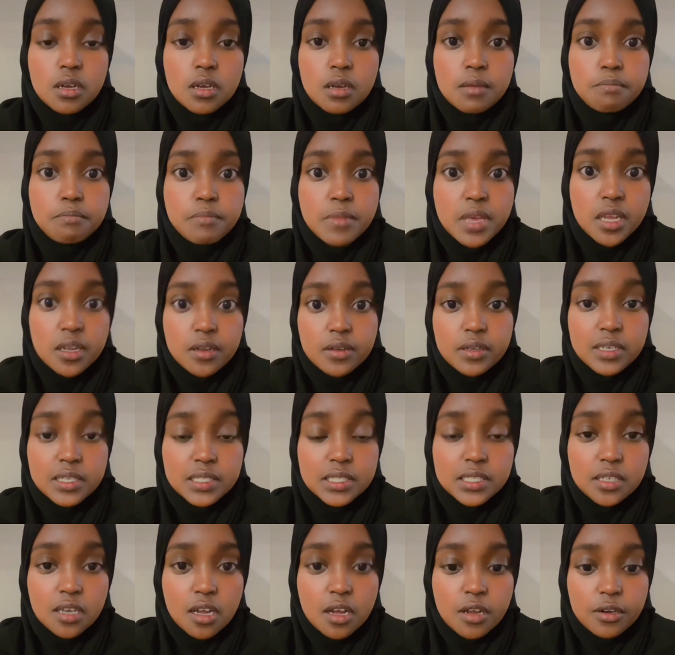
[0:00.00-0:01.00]
marry his
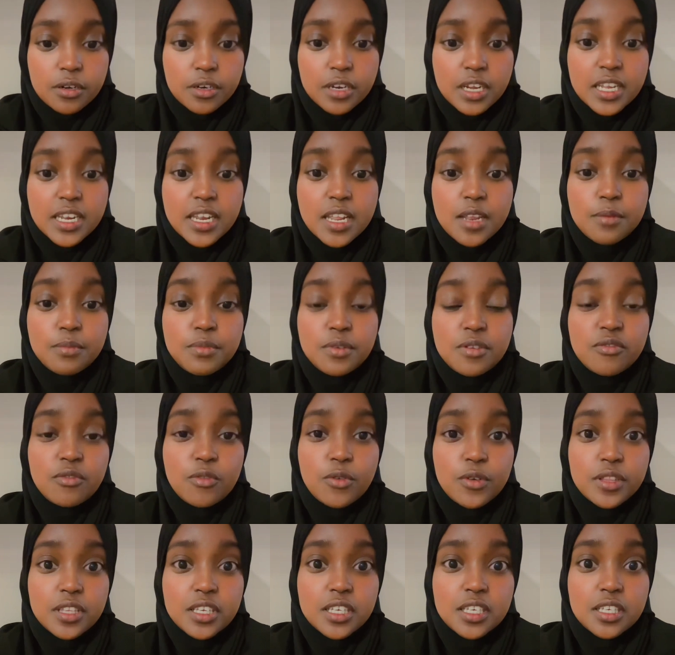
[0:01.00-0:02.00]
daughter. And then
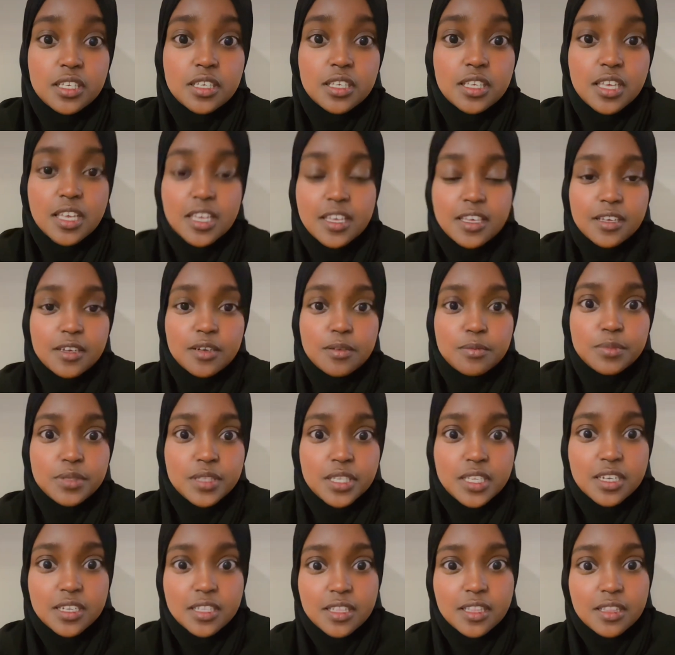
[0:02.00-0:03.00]
before the king
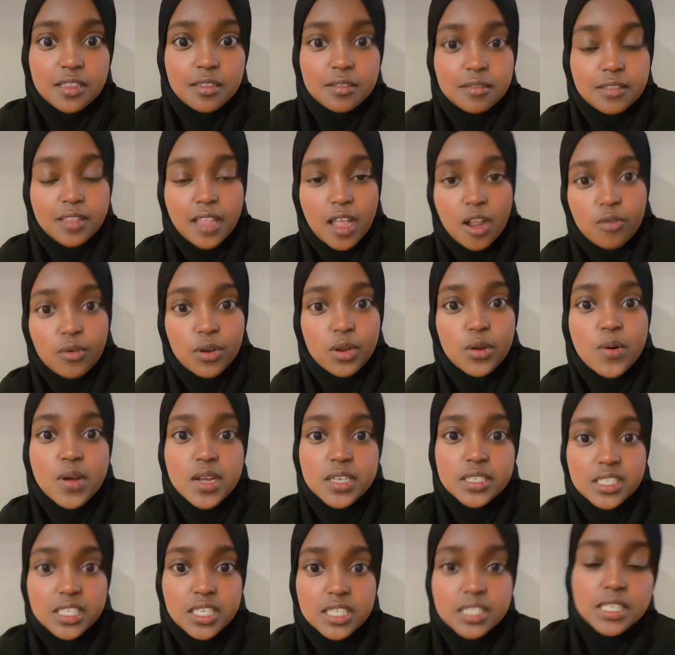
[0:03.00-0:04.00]
completed that
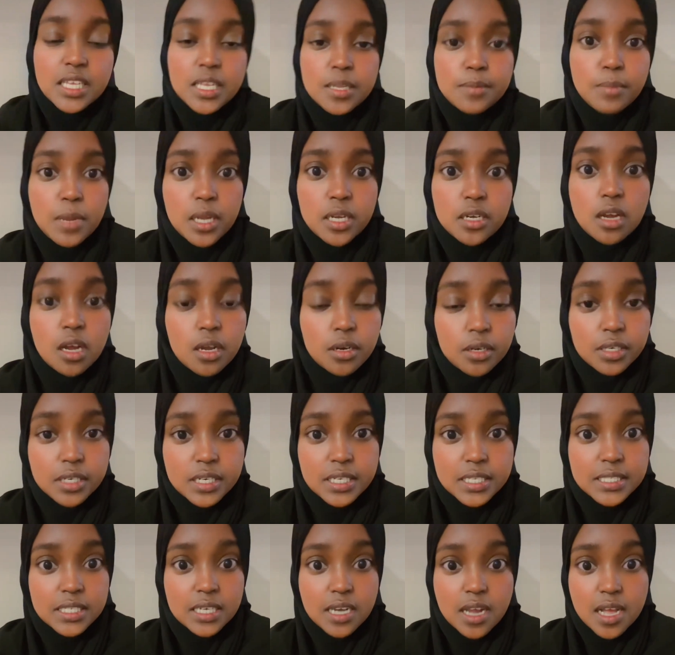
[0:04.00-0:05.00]
request, he said, my daughter
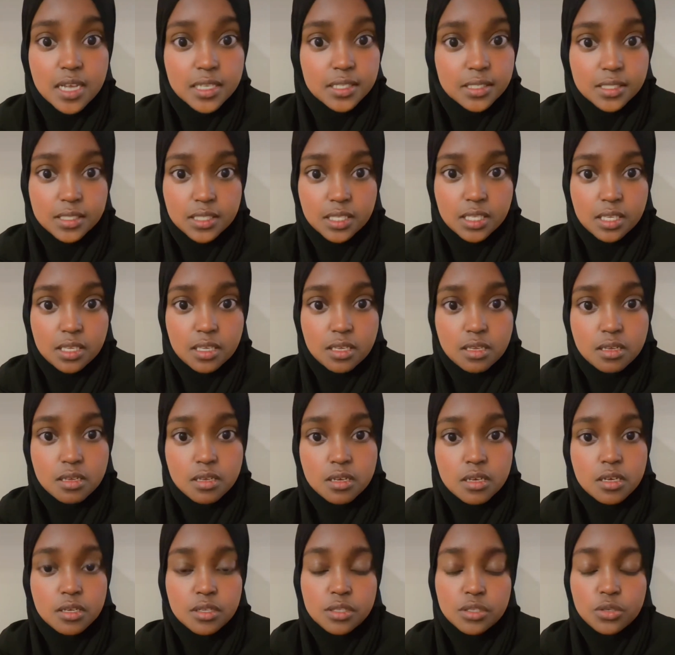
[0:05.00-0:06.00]
does not see,
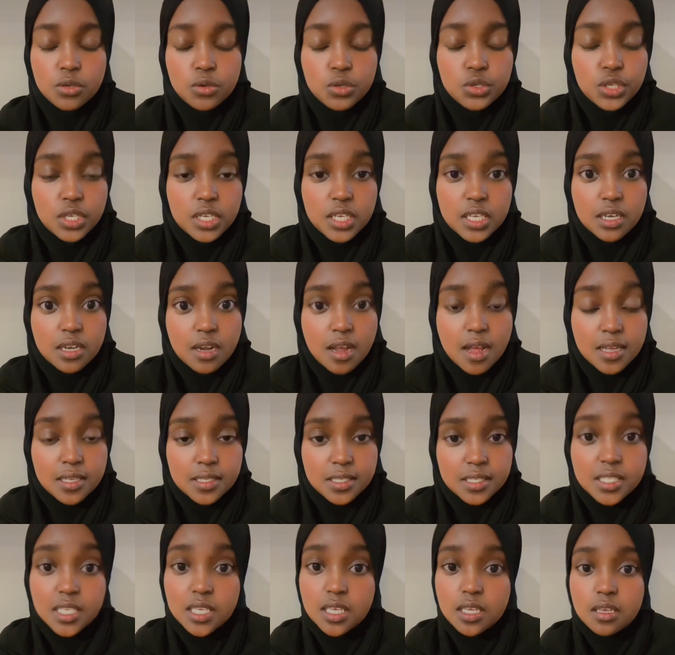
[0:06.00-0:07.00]
so she cannot
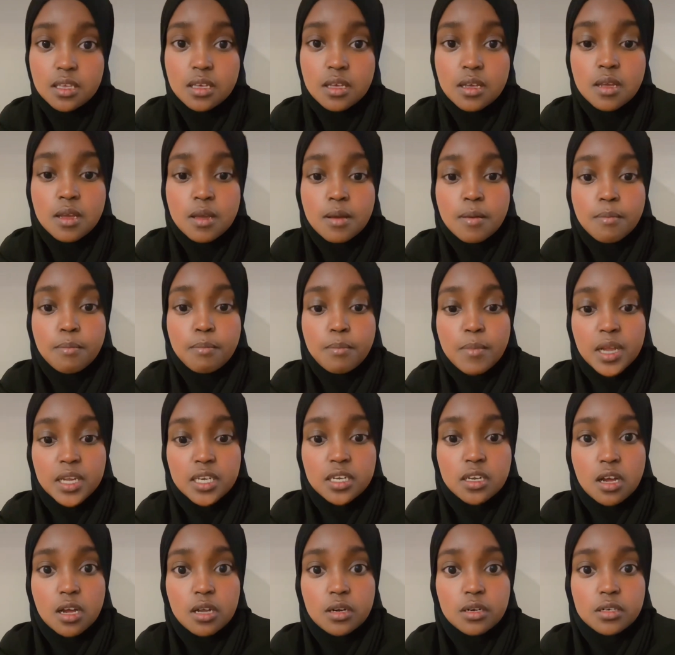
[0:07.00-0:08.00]
see. My
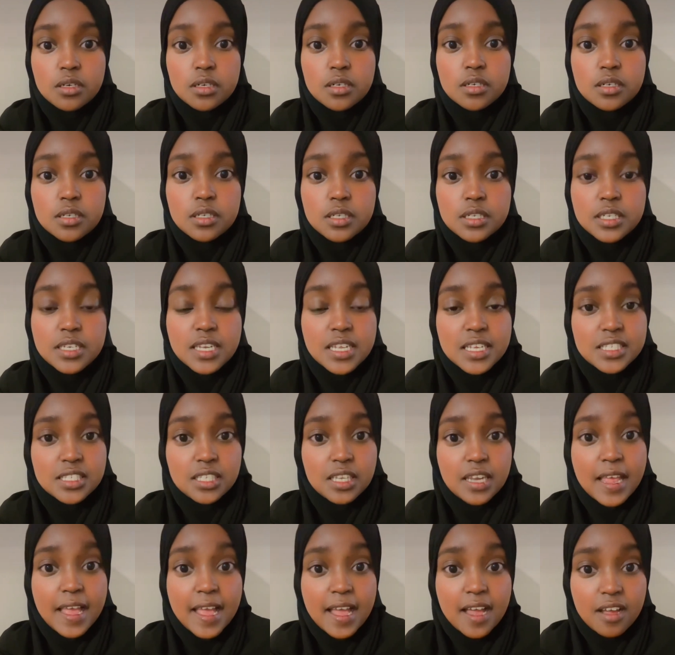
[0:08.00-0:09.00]
daughter doesn't
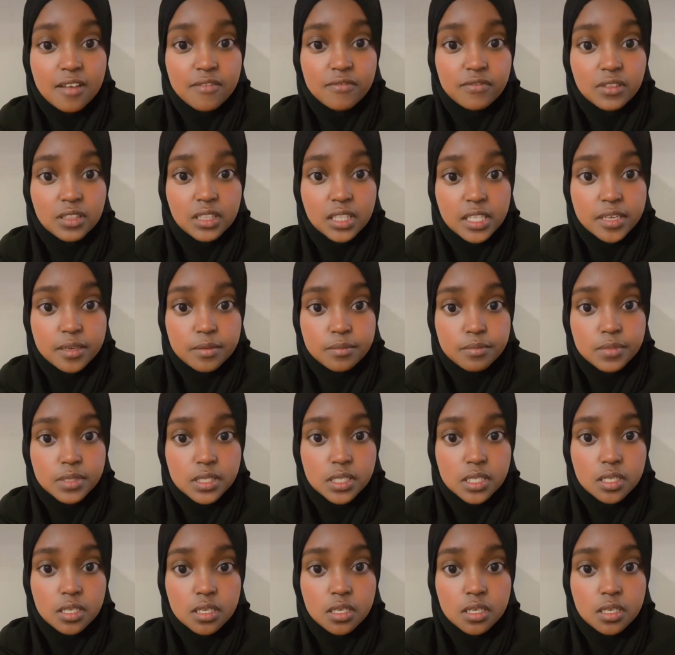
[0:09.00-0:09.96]
have limbs,